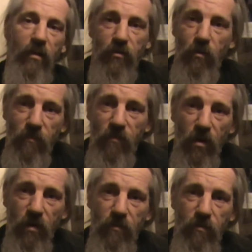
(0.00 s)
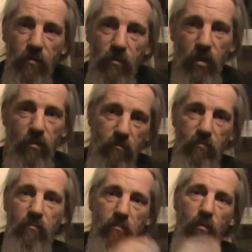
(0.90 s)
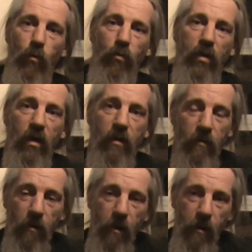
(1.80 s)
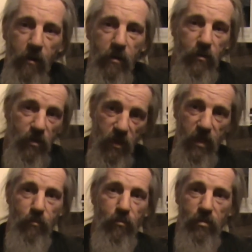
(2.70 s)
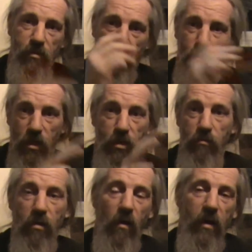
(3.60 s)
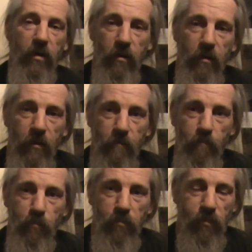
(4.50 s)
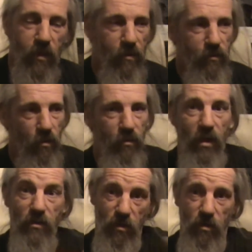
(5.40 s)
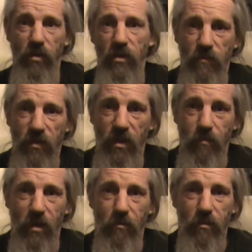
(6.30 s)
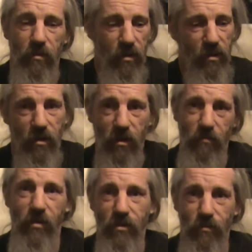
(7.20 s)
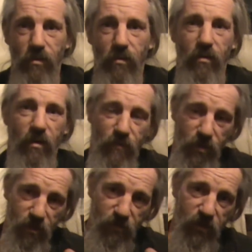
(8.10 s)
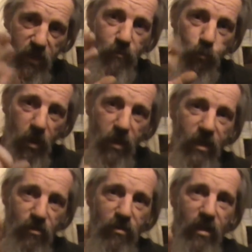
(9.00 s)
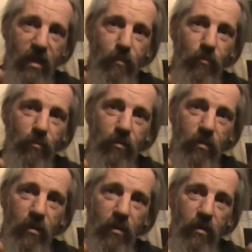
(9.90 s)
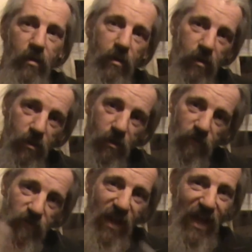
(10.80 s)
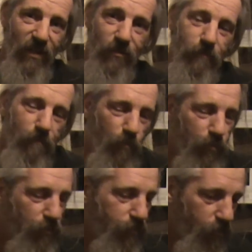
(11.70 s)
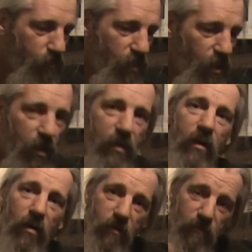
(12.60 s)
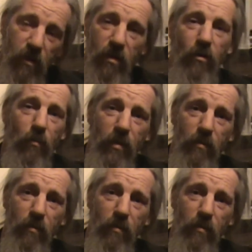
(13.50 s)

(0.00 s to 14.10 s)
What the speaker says: the top 5 in order of the labels that you like. So that's another reason for the email, and another reason, if you can send one extra label flat, and then I can photograph